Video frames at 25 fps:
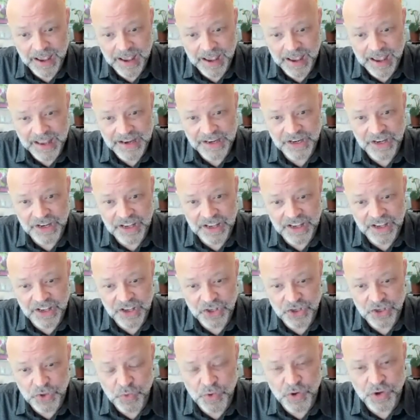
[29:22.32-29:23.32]
And
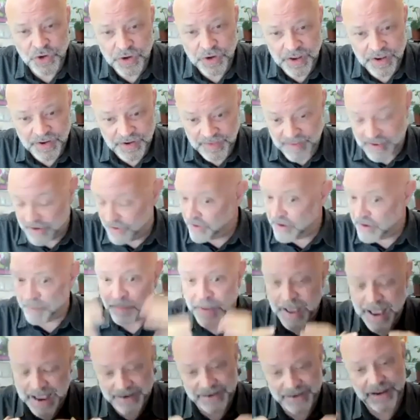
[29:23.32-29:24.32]
you can and then you come
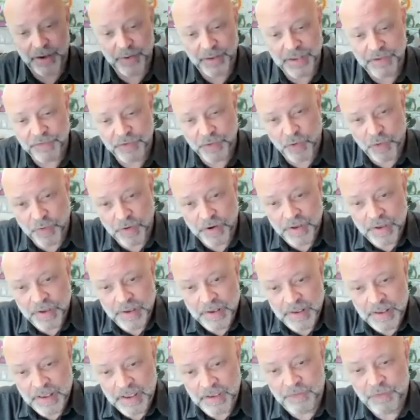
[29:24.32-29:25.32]
back. Now, if your
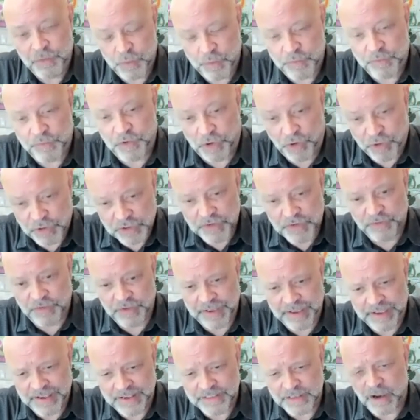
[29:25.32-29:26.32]
if your
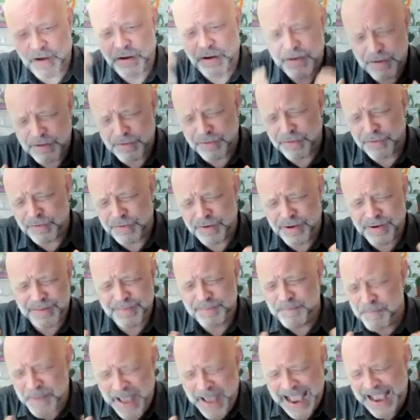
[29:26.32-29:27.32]
philosophy is, oh, I'm
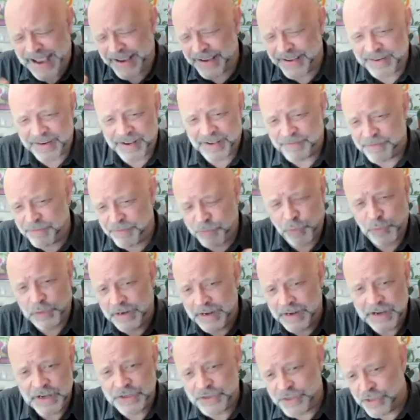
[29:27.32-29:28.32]
back and I've
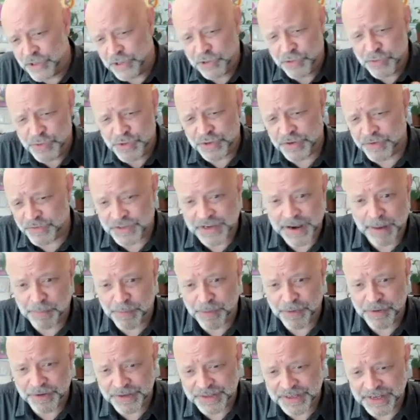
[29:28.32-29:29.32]
fallen into the illusion of
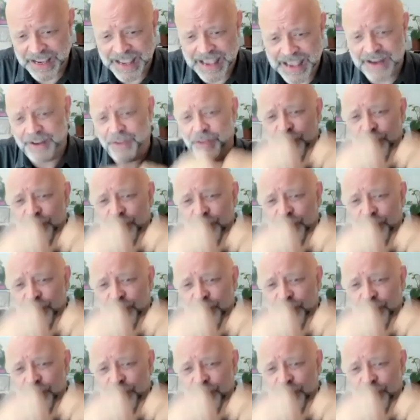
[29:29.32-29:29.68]
separateness again,